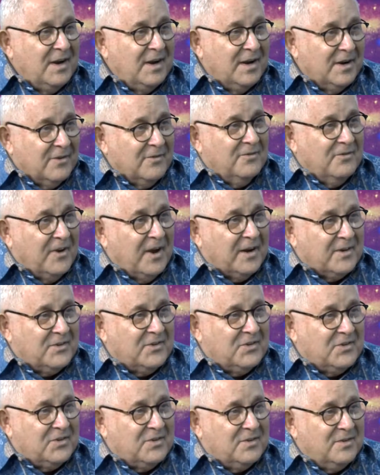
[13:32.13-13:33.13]
it
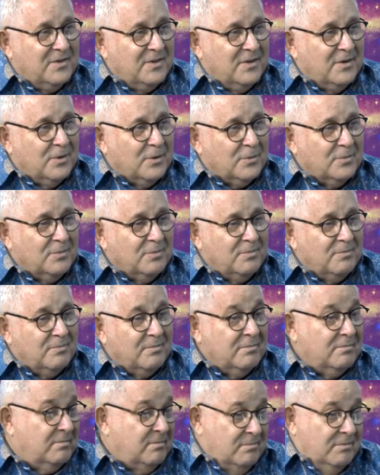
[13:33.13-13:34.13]
affects,
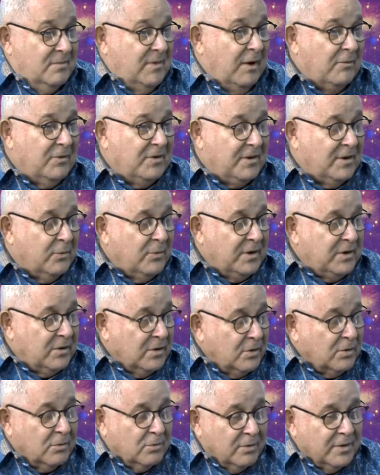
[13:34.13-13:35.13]
everything we
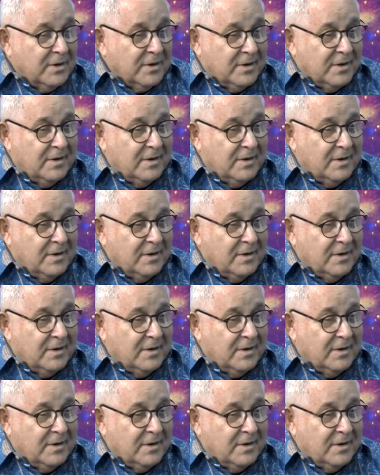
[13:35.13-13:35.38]
do, really.